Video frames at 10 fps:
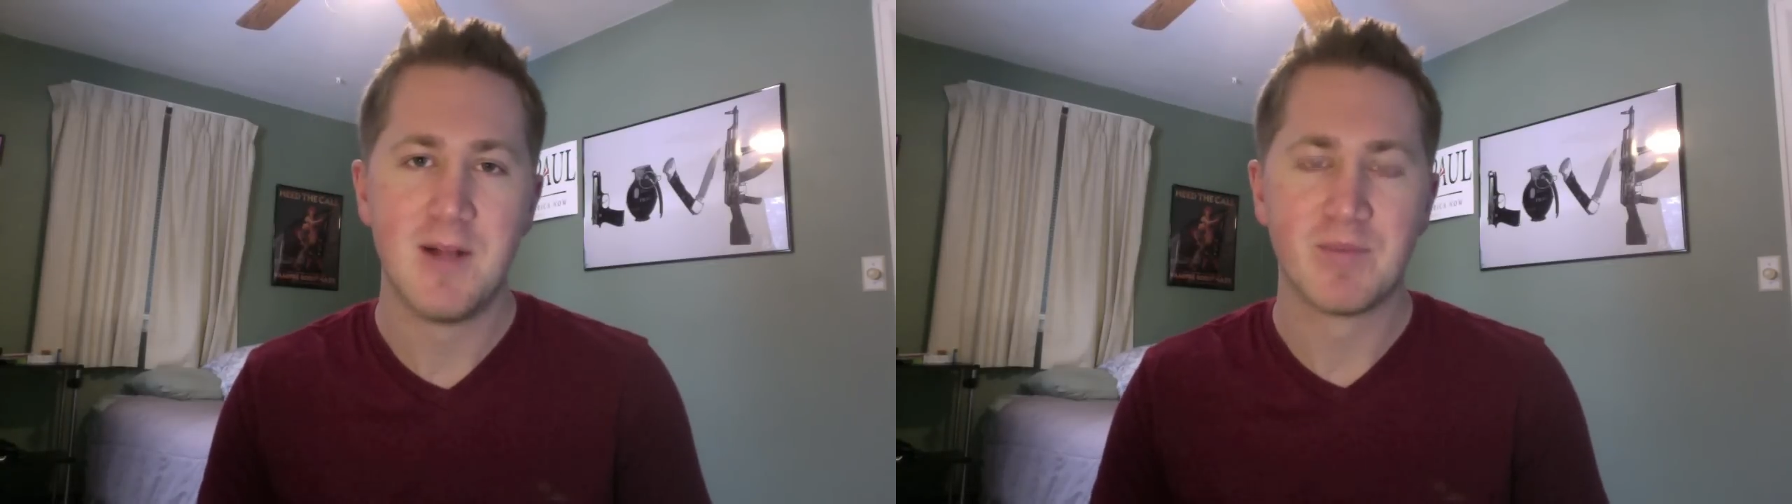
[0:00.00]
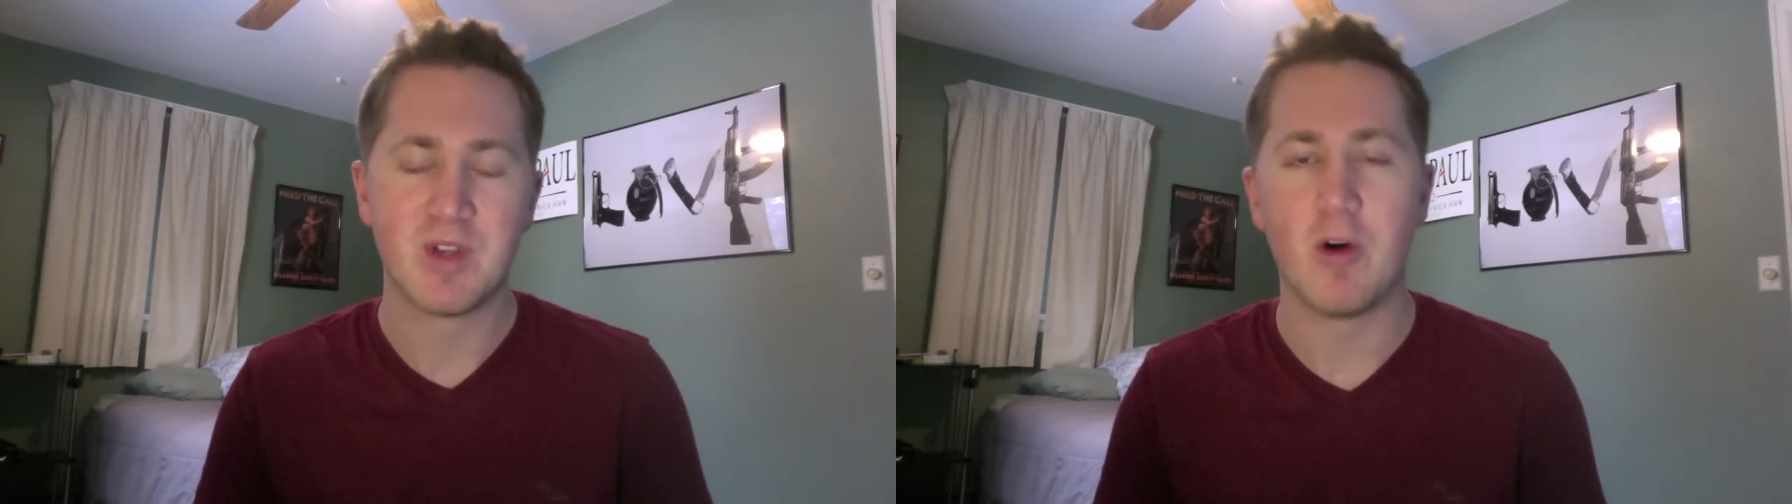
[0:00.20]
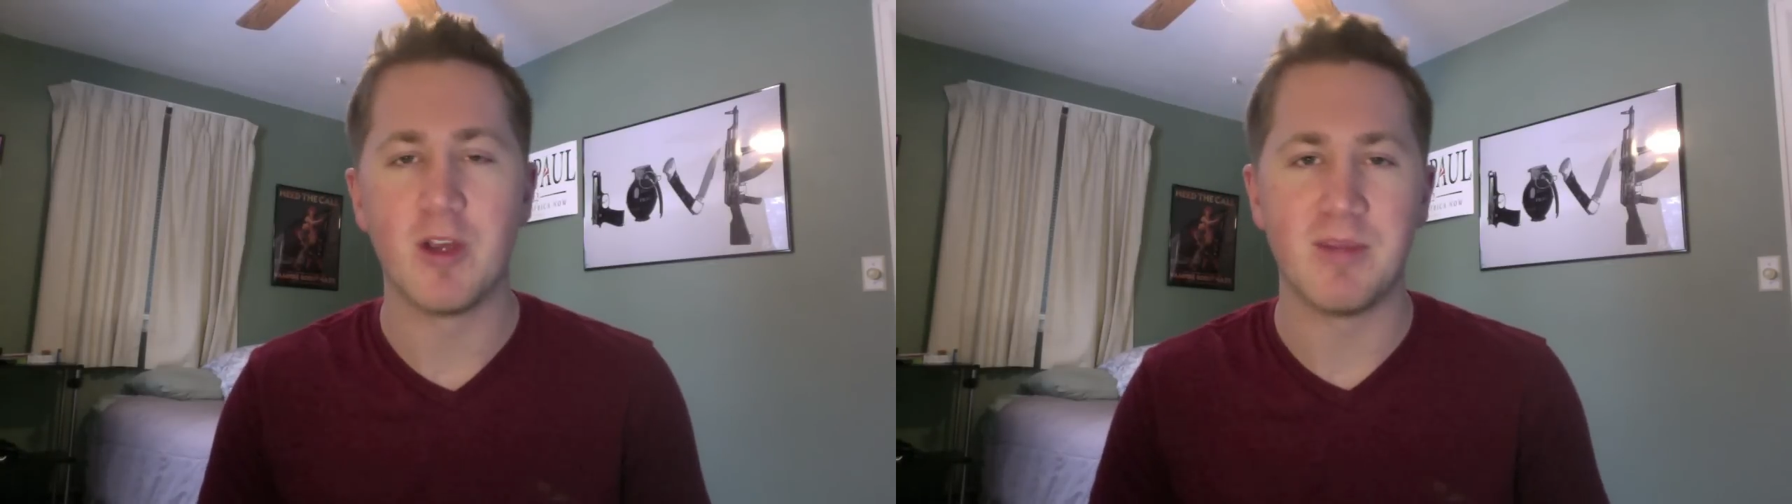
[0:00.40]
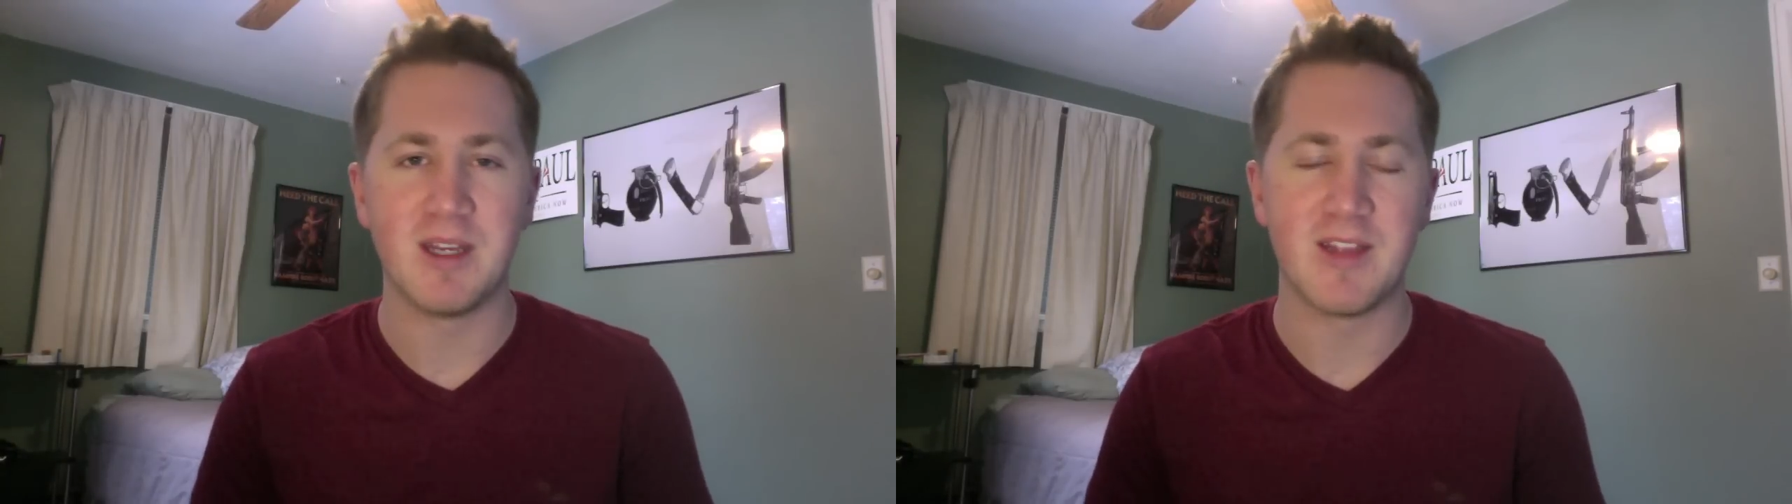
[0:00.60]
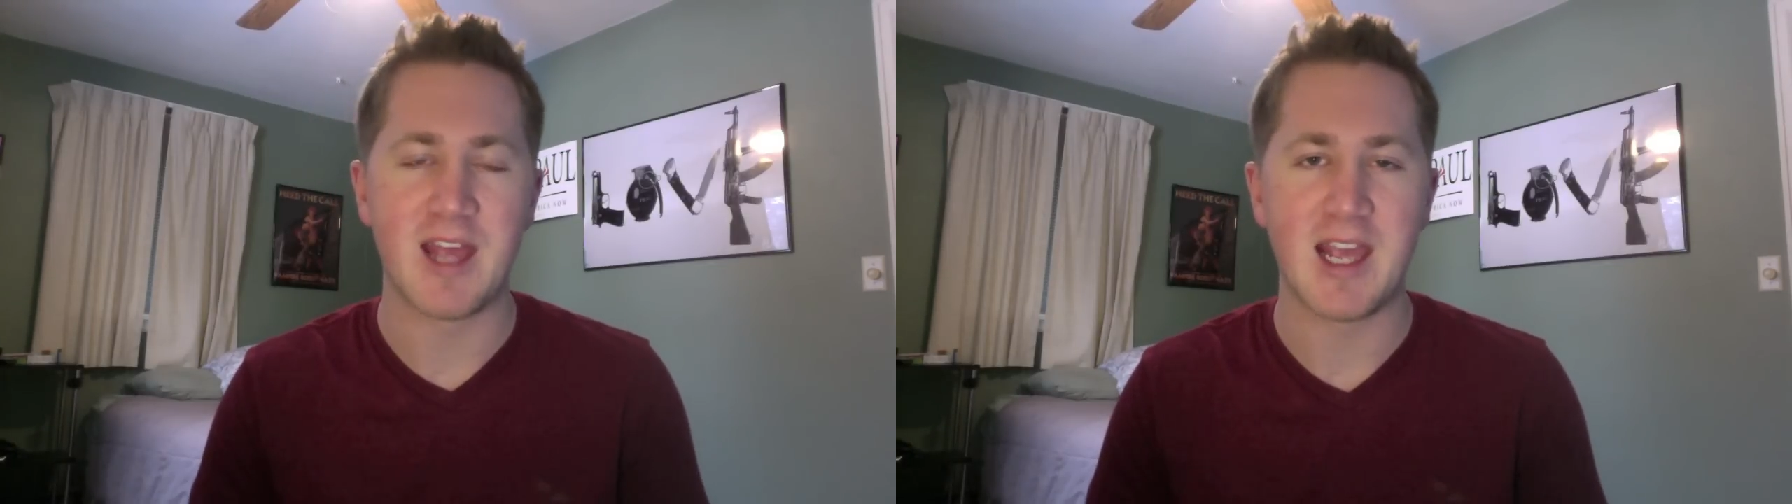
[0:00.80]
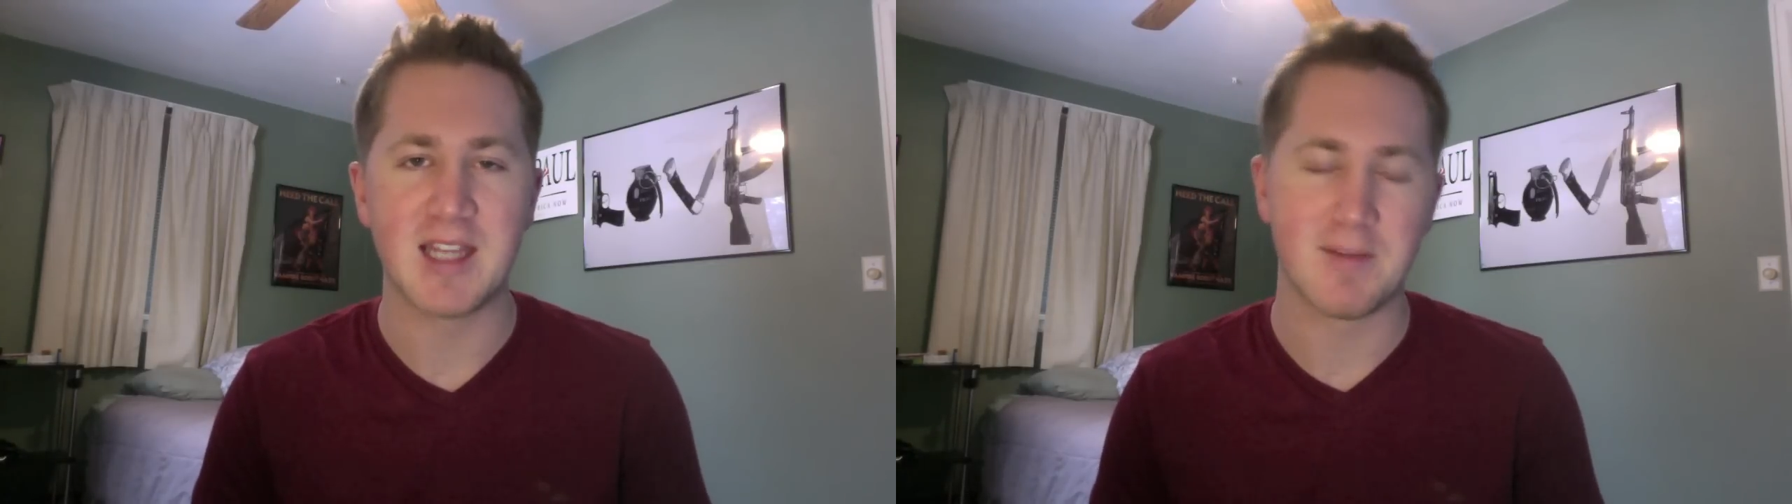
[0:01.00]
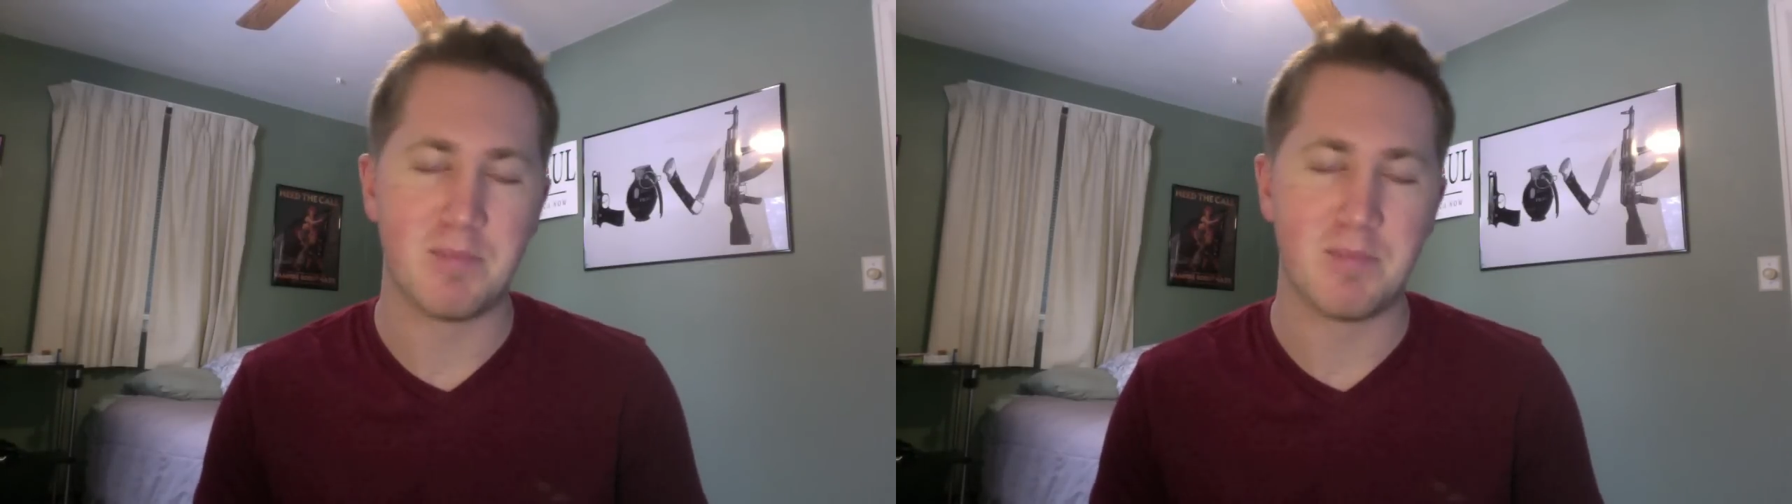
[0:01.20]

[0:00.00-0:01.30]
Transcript: to only be in the hands of